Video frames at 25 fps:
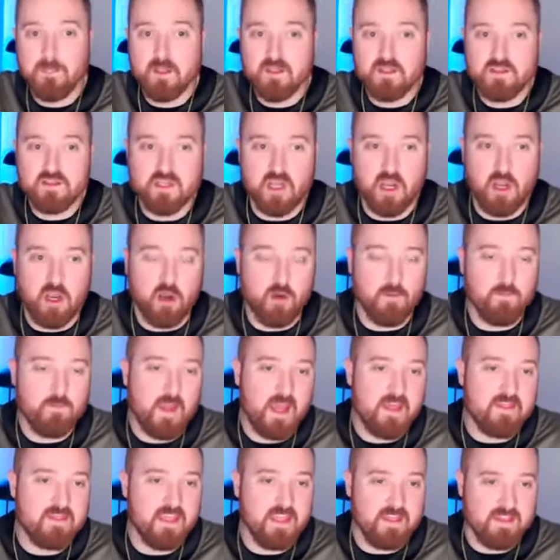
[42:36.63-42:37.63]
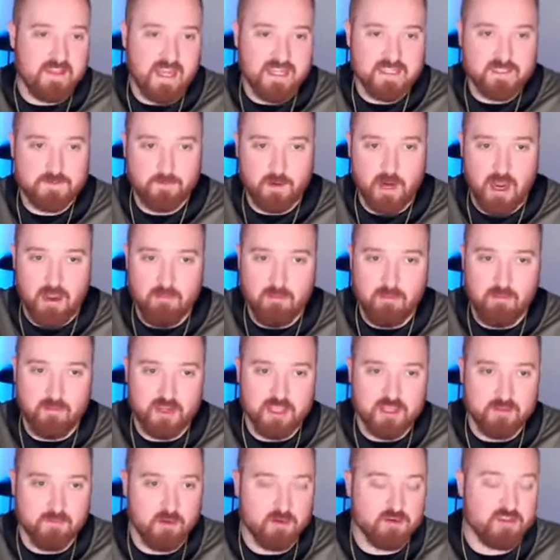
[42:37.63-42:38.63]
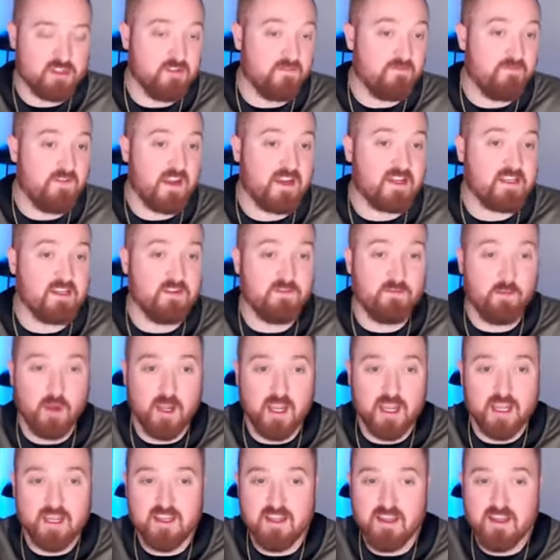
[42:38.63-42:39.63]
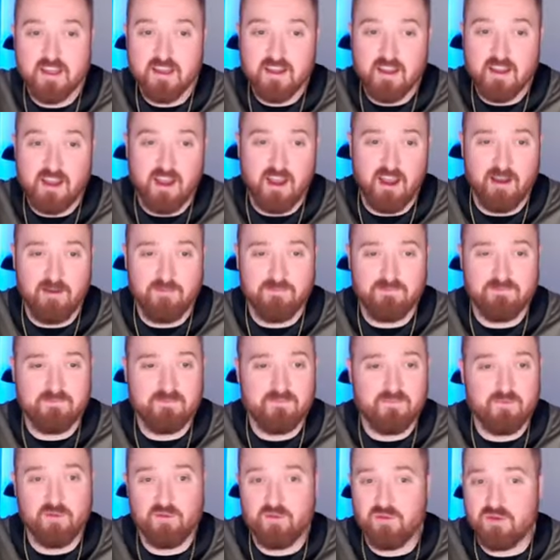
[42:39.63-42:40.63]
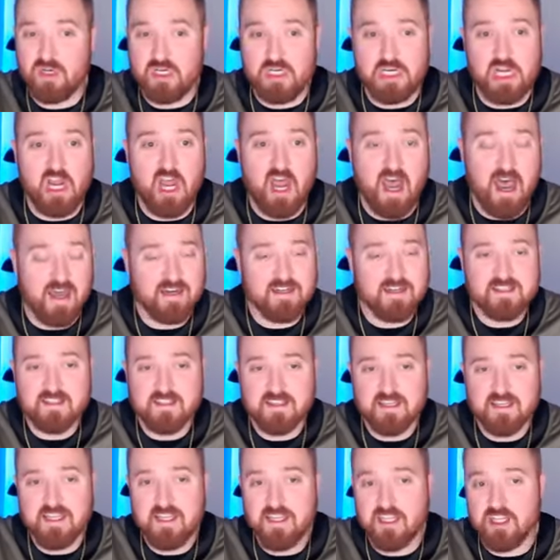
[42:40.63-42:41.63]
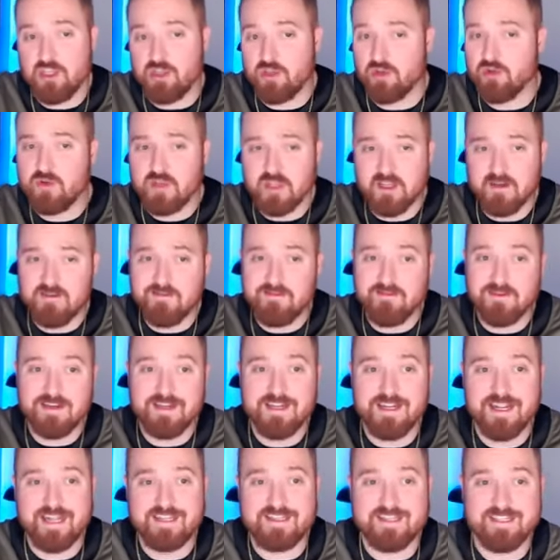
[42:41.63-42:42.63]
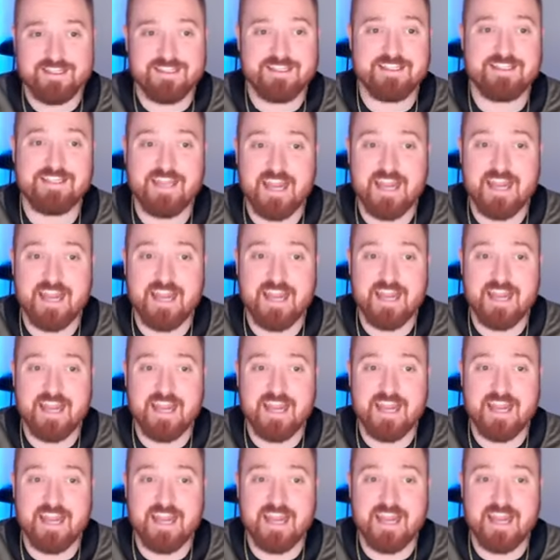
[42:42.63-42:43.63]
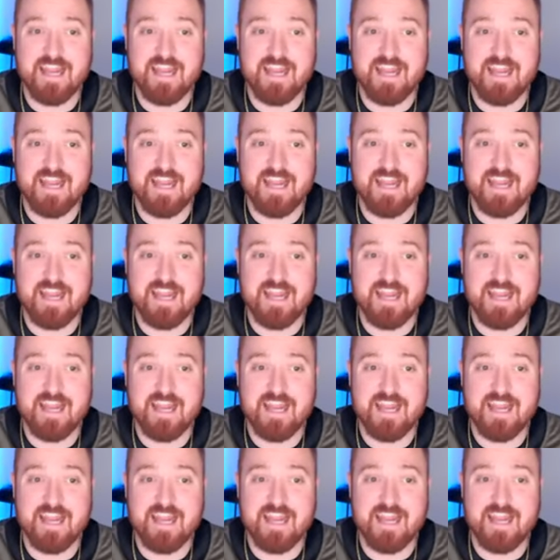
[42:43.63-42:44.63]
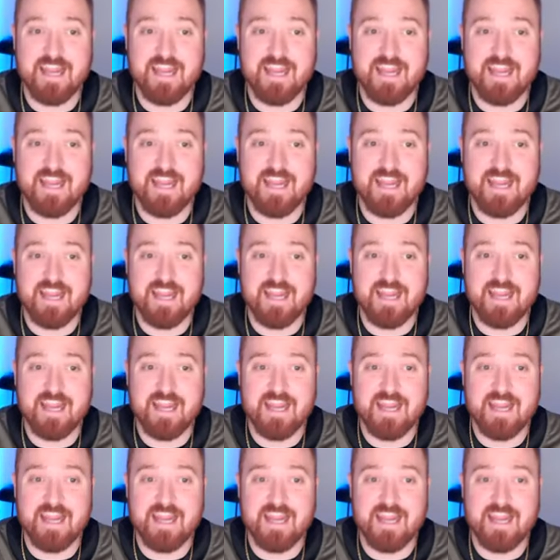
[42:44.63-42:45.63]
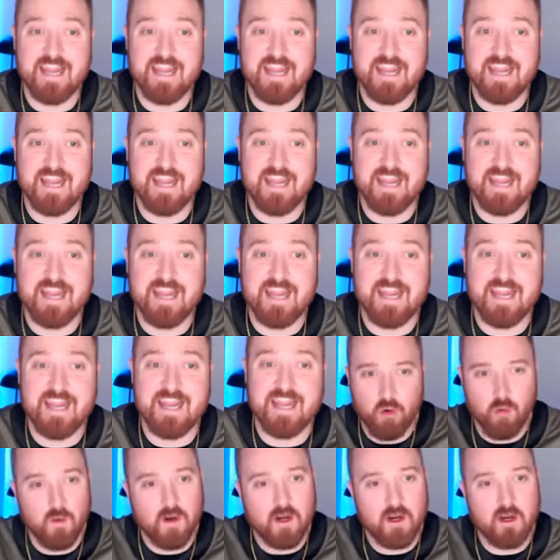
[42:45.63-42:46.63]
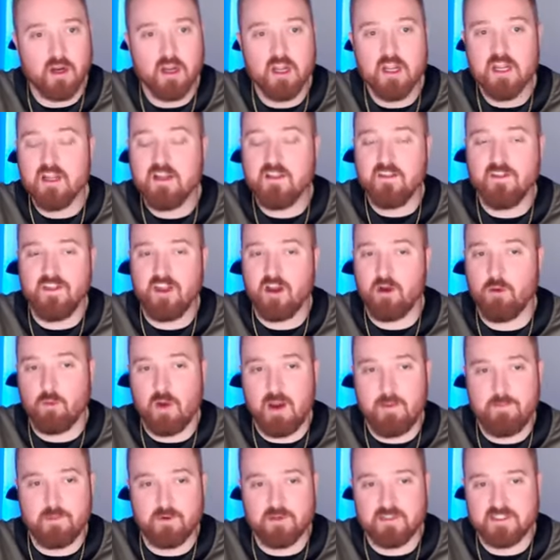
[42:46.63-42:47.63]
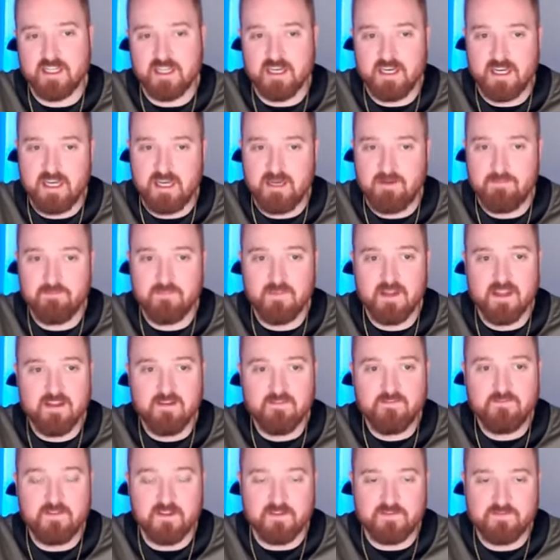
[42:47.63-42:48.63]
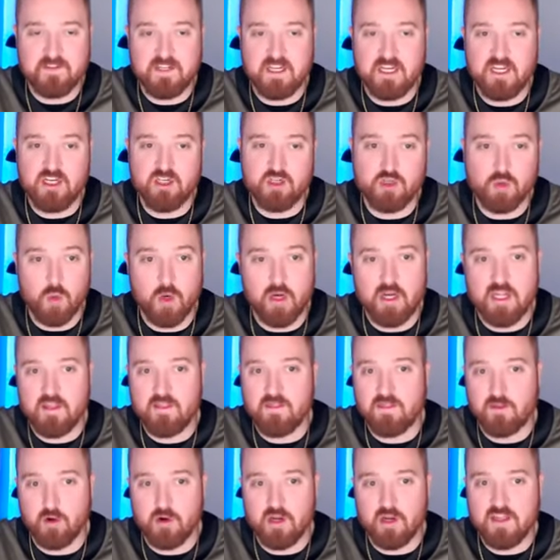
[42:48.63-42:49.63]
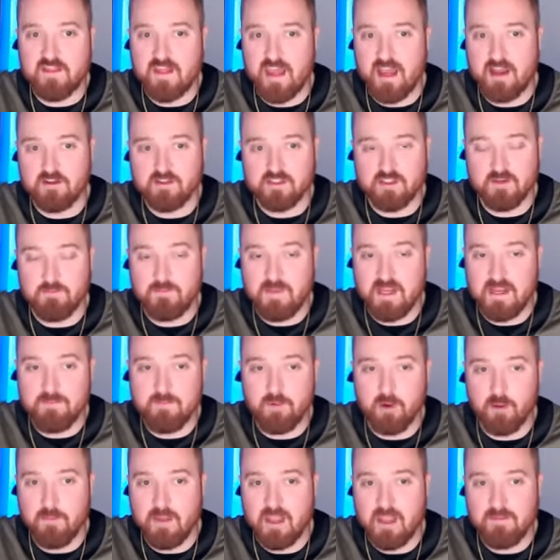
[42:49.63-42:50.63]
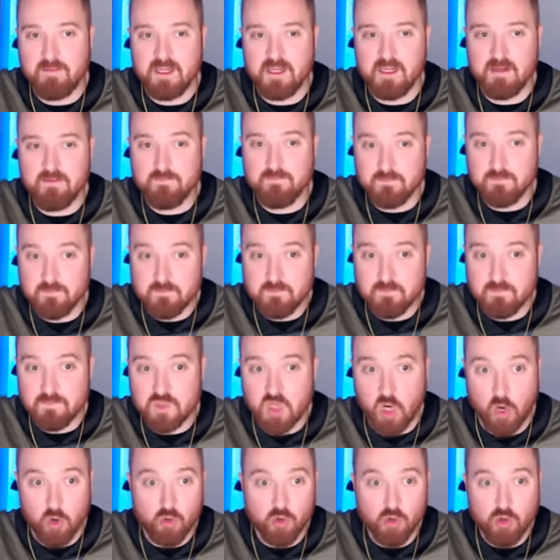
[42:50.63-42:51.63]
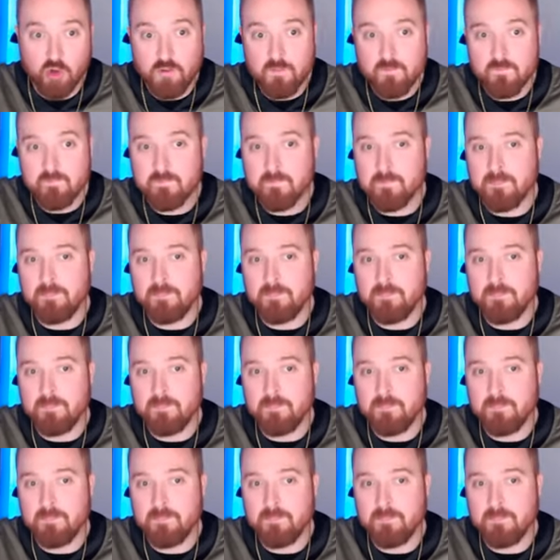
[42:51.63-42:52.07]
So I think that's probably the most effective way. Um, honestly, you can at the state level, especially your representative assembly people where they're representing 15, 20, 30,000 people maybe total